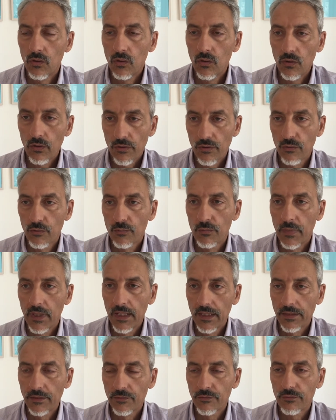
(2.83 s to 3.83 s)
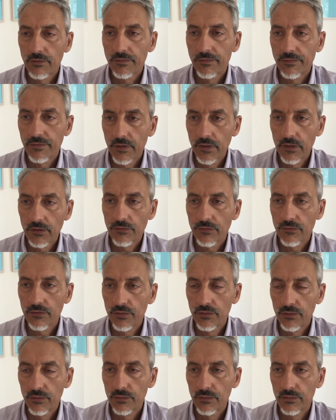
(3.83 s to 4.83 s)
OrthoMind refers
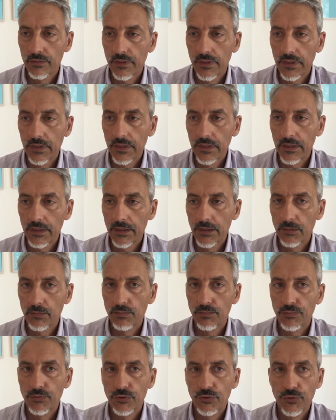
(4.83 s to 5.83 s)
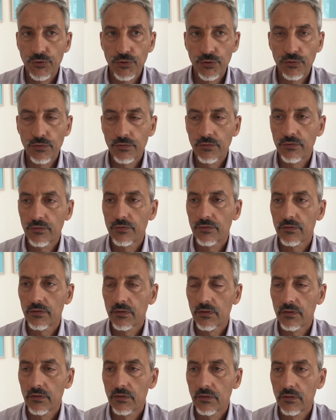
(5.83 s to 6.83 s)
to the use
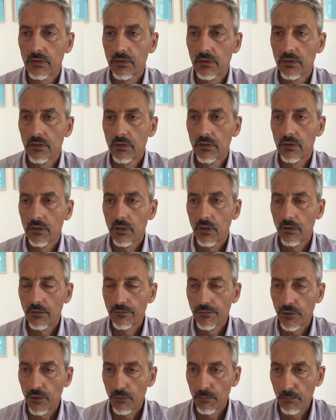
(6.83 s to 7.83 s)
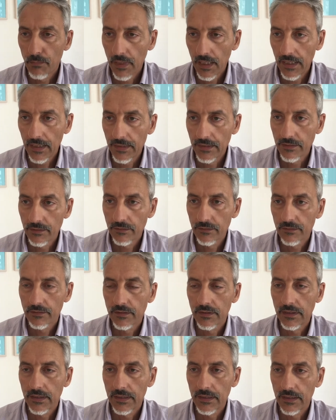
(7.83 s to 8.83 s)
of your mind
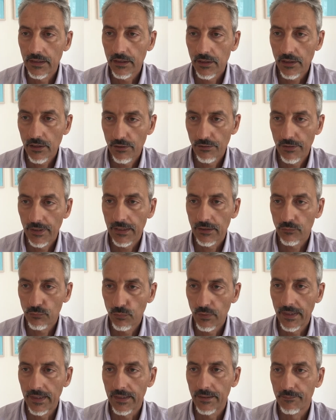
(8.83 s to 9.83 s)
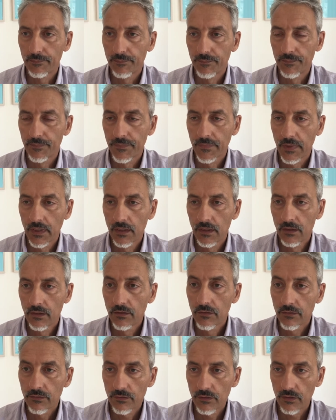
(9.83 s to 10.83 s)
in the correct way.
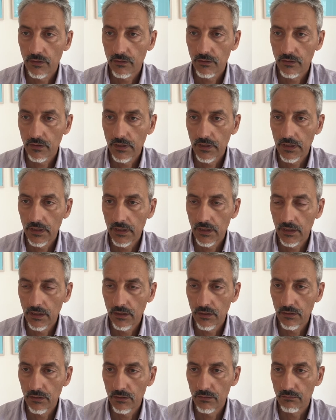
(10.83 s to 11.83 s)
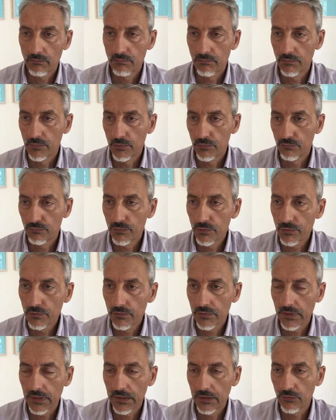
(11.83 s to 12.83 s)
So the
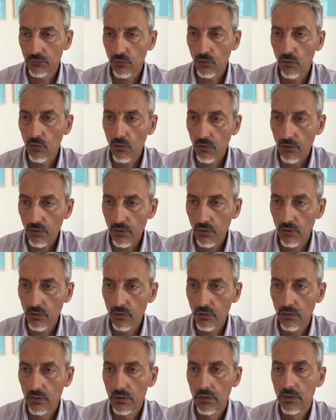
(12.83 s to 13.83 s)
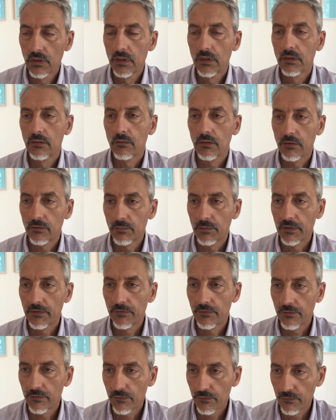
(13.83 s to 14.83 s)
root is ortho, which means
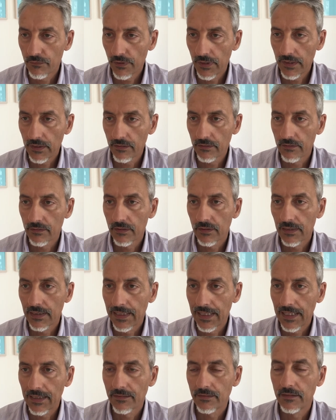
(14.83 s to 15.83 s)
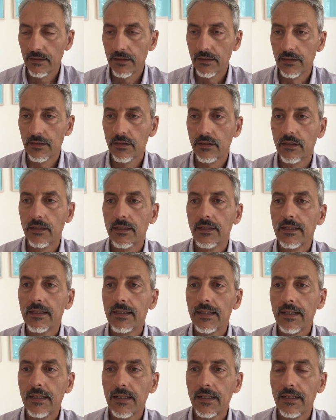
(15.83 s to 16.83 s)
straight. Latin,
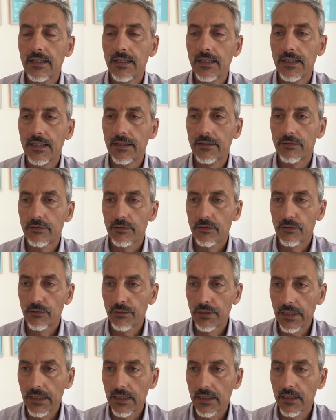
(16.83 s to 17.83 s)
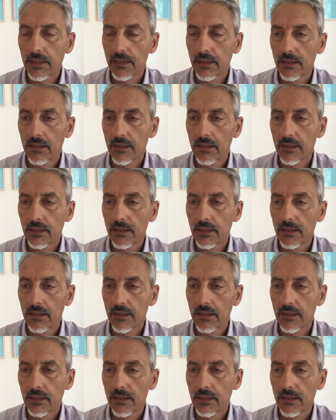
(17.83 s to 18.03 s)
its Greek